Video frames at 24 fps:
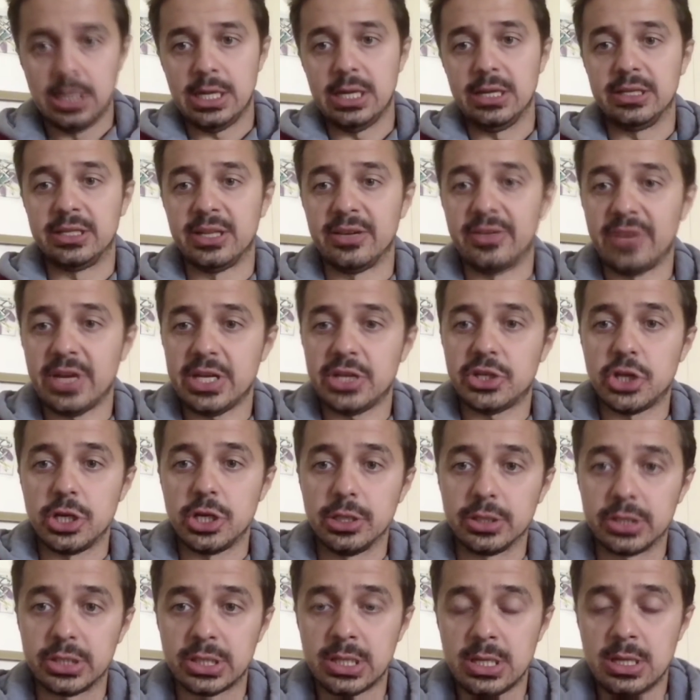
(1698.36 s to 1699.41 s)

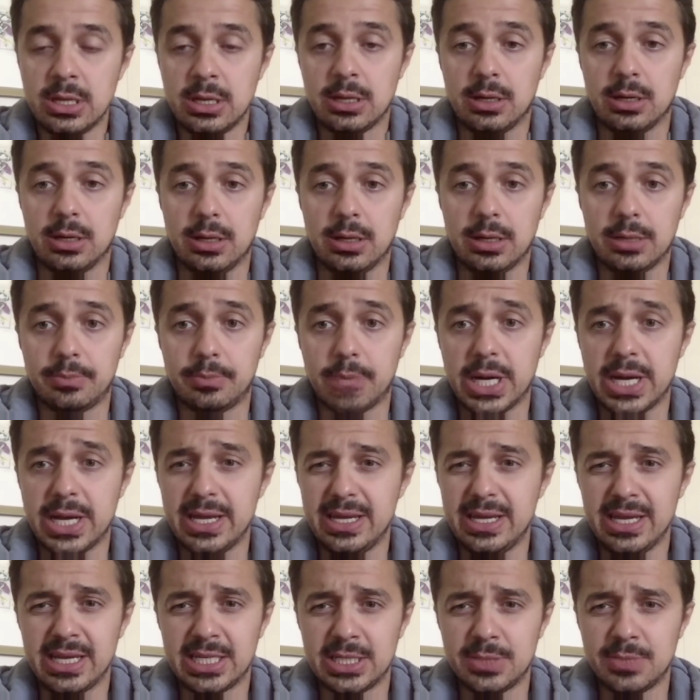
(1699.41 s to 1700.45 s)
interventions, my
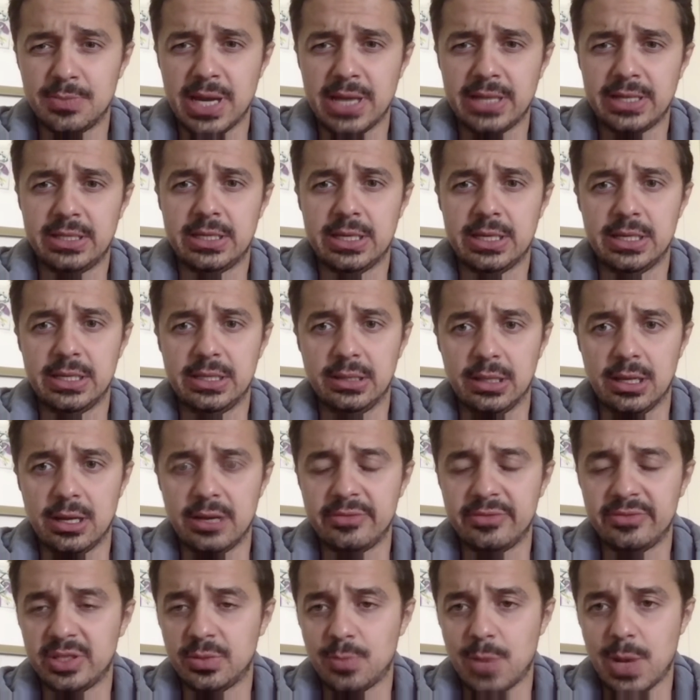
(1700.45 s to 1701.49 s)
expected
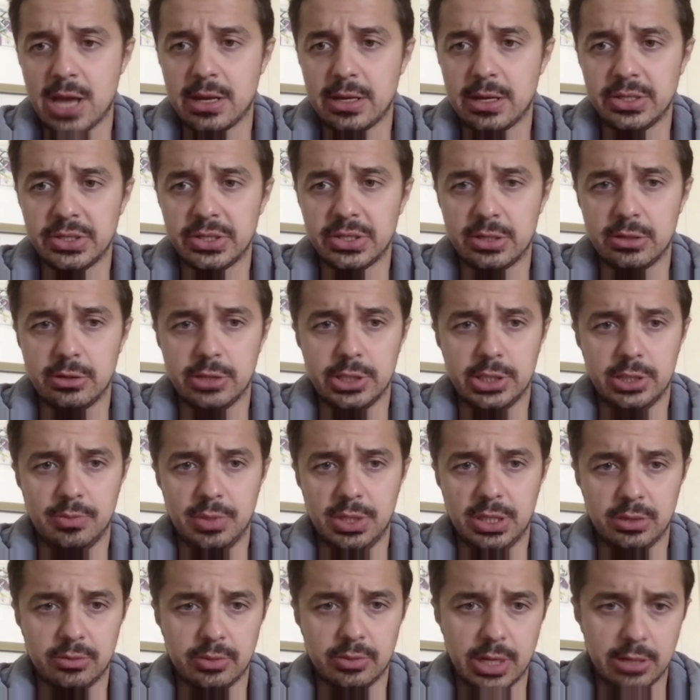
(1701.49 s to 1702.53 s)
lifespan is going to
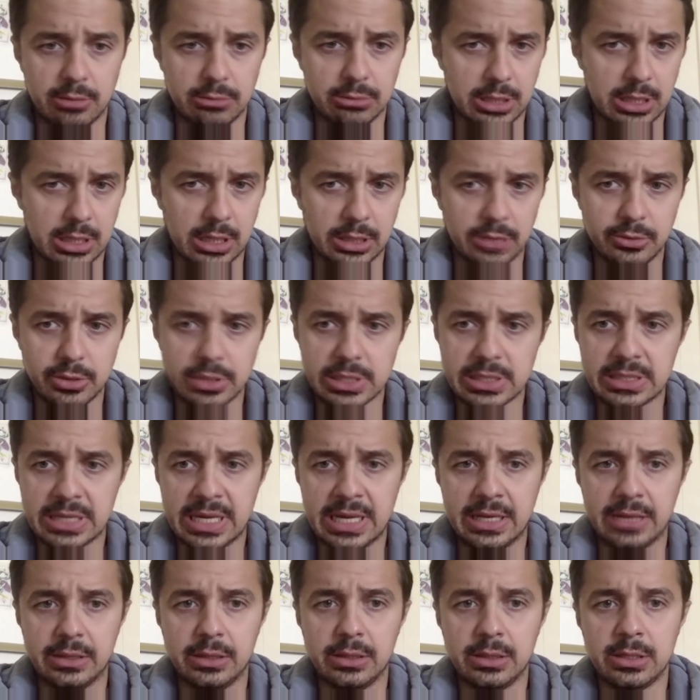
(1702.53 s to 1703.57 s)
be around
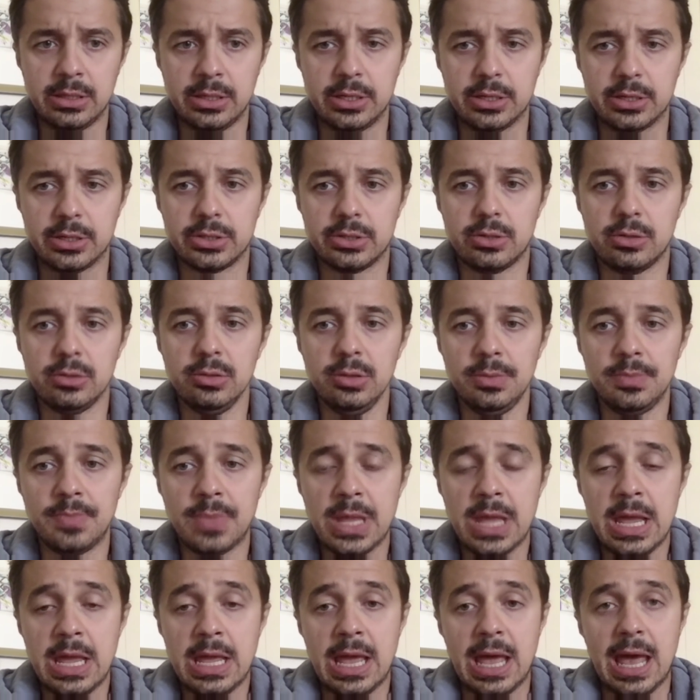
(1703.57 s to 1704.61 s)
110 years old.
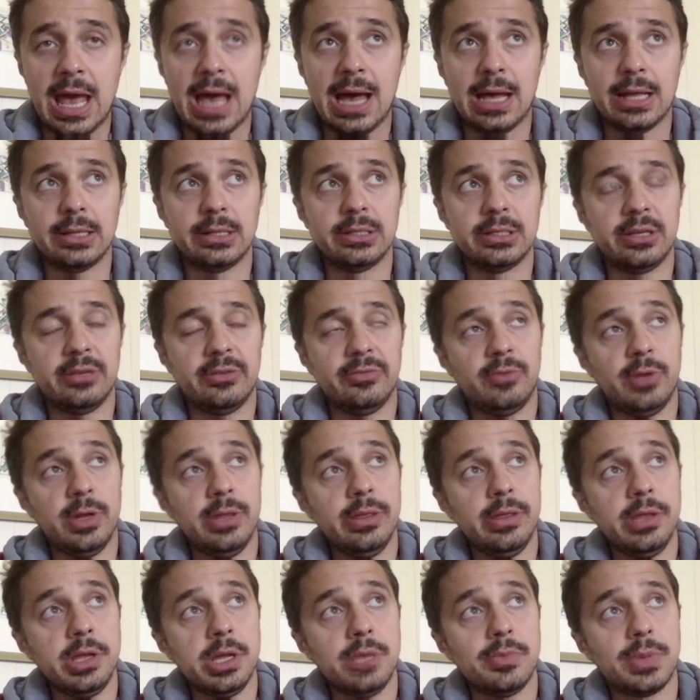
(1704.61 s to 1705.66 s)
And if we
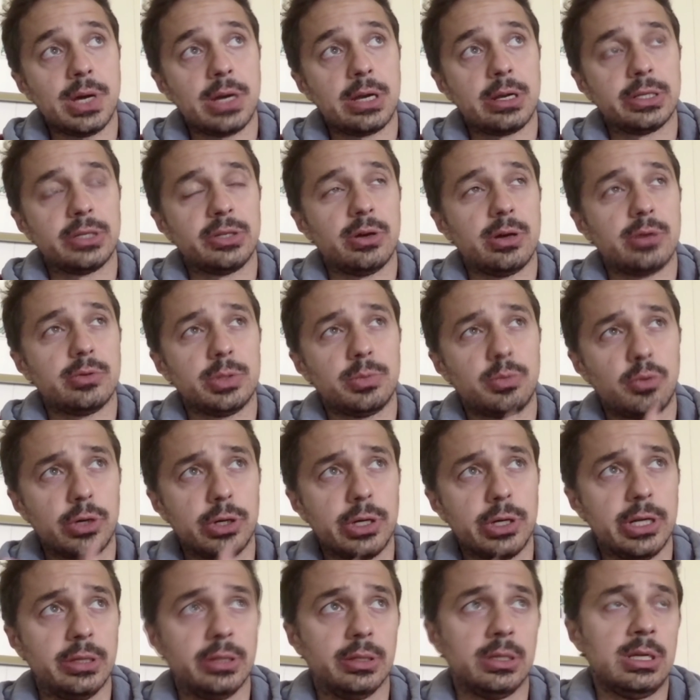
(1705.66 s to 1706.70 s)
think about it, so I was born
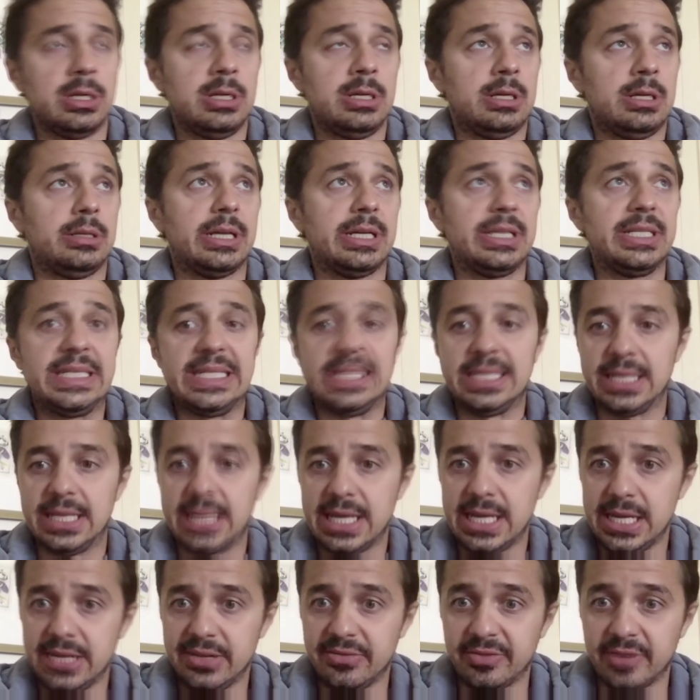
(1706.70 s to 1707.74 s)
in
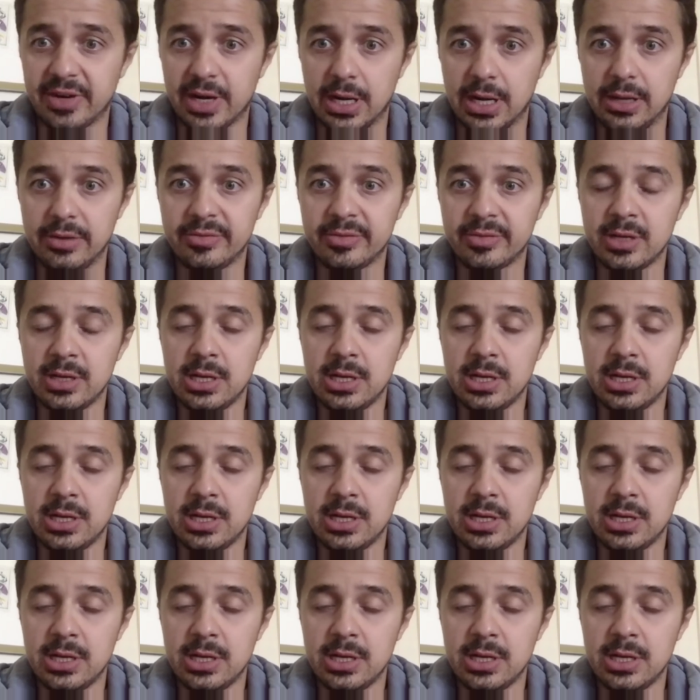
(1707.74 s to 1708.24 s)
1985.